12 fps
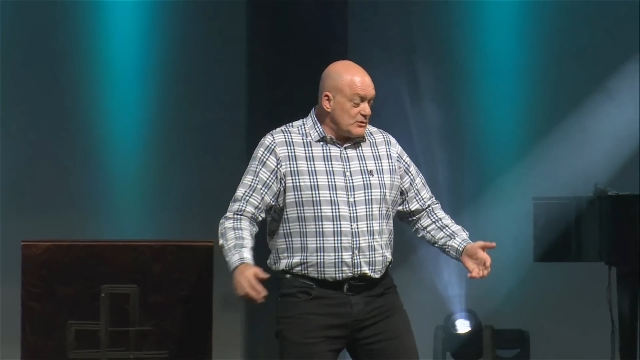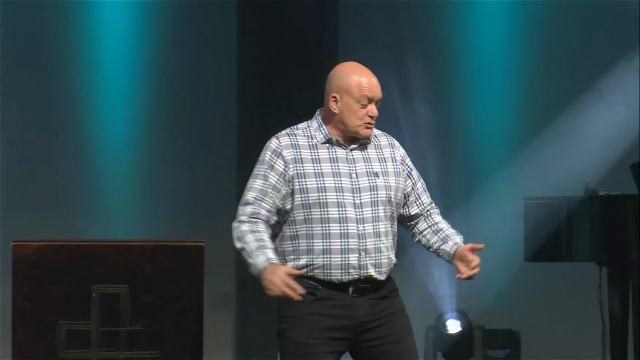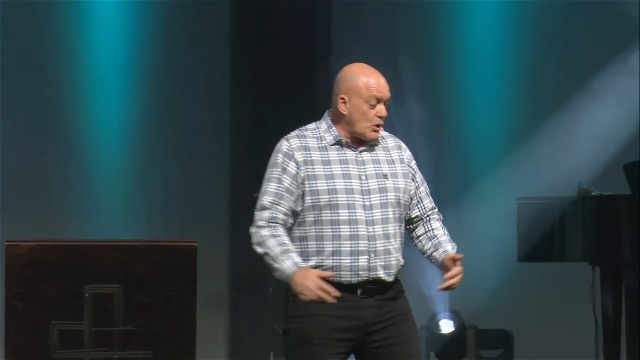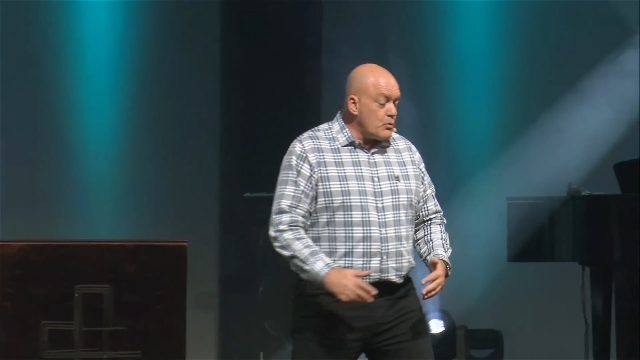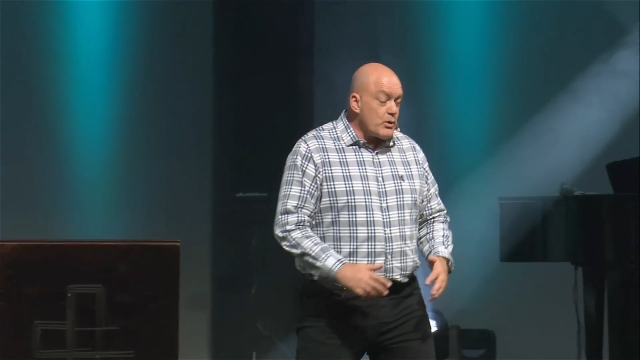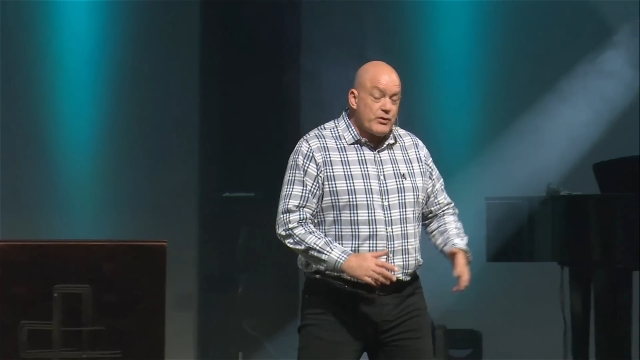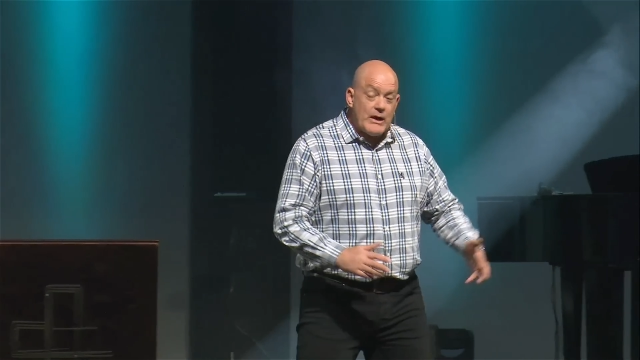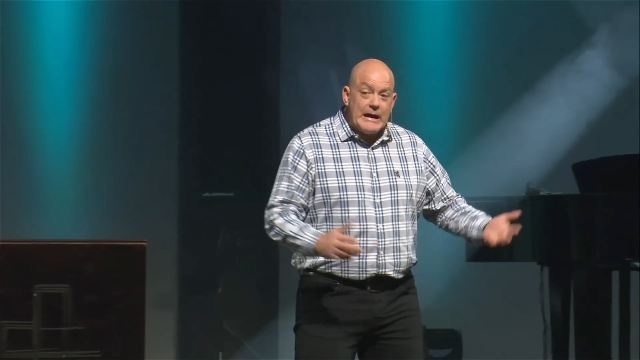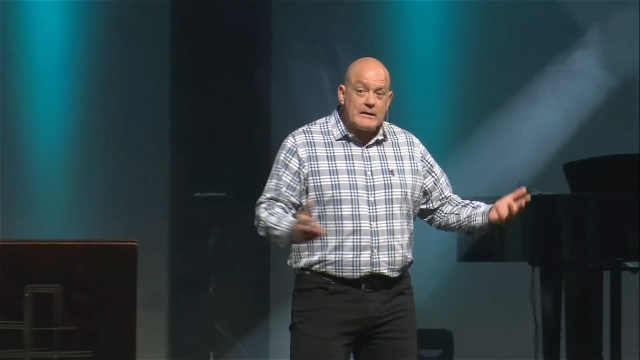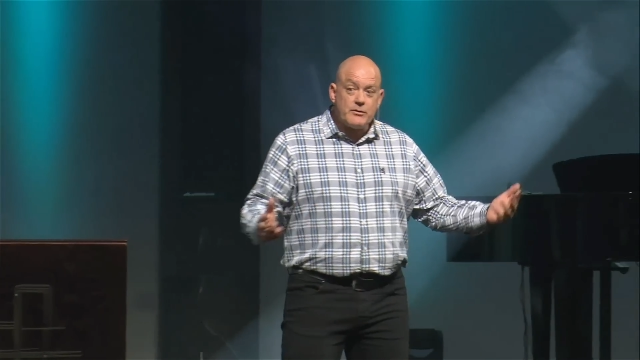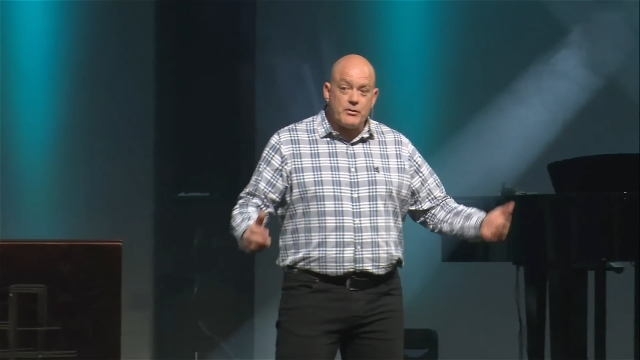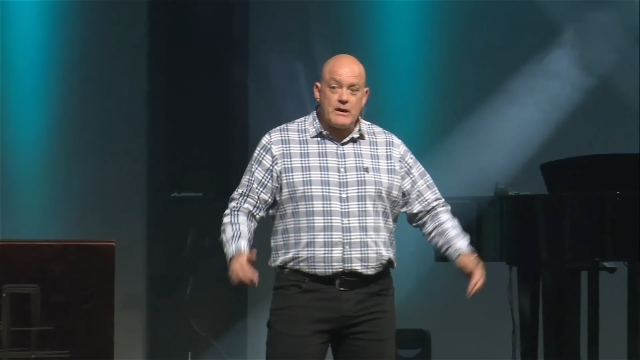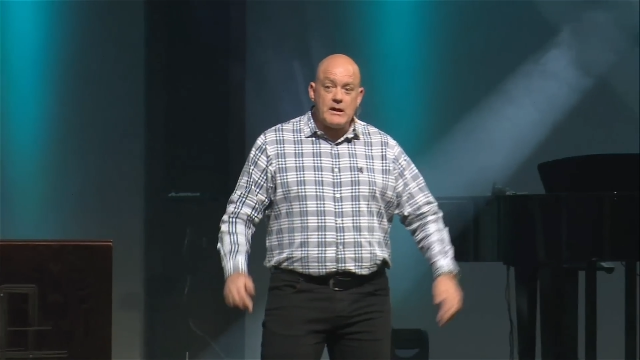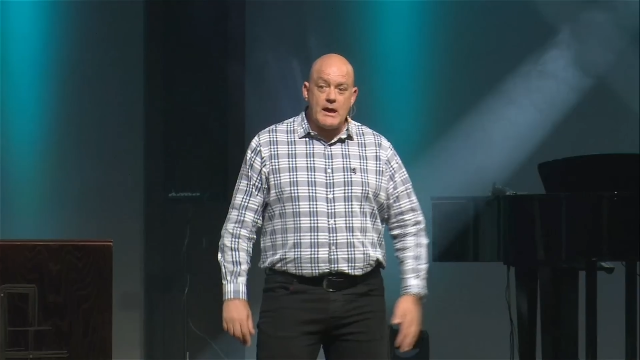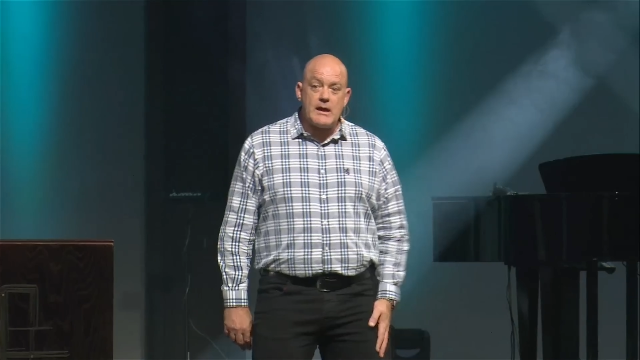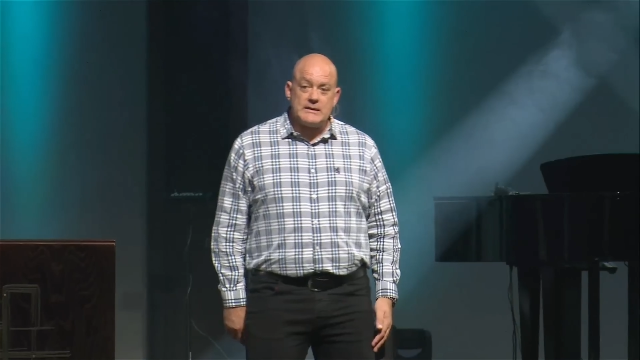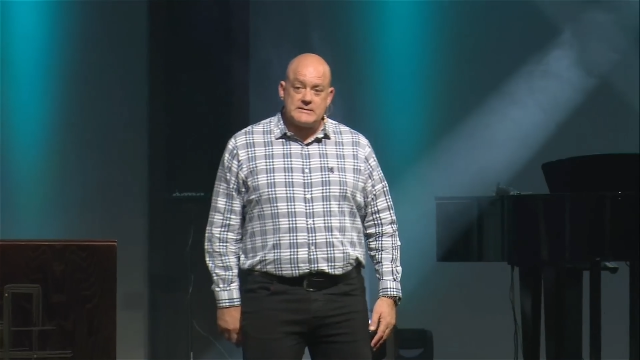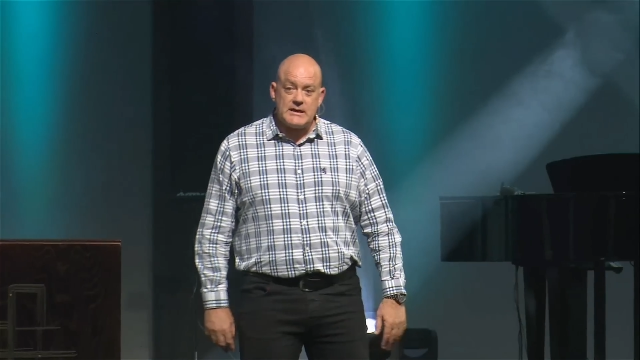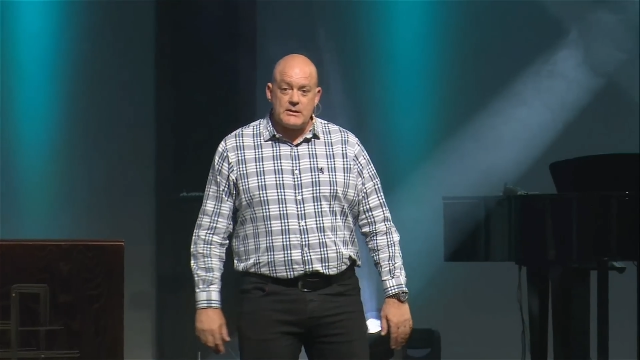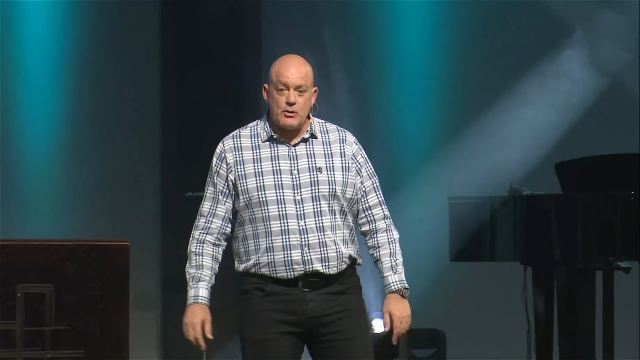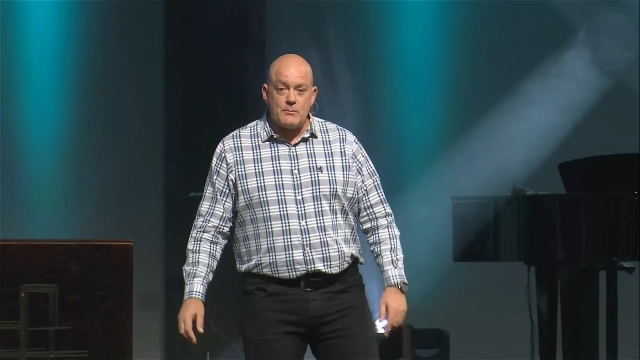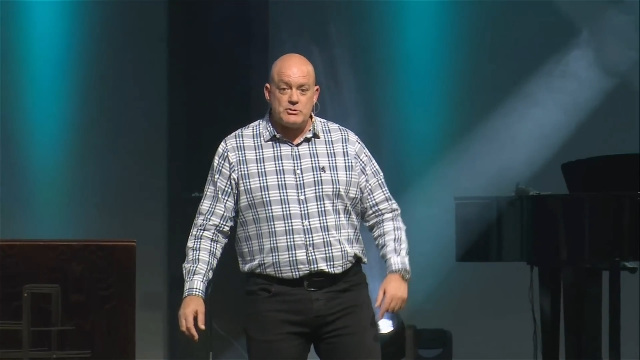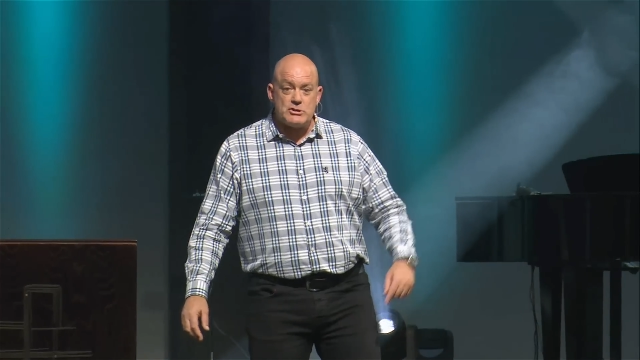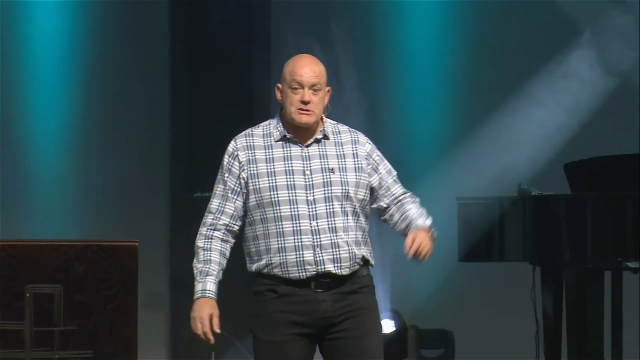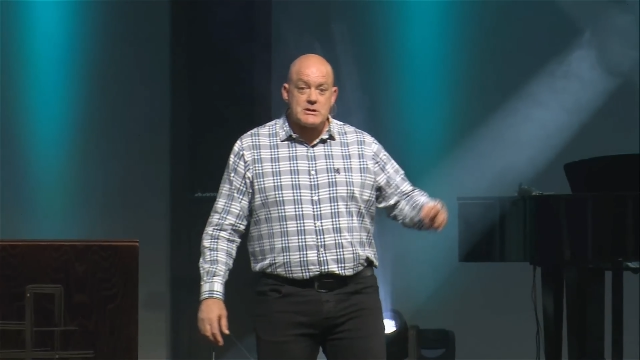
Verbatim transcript: And so without thinking, I said to him,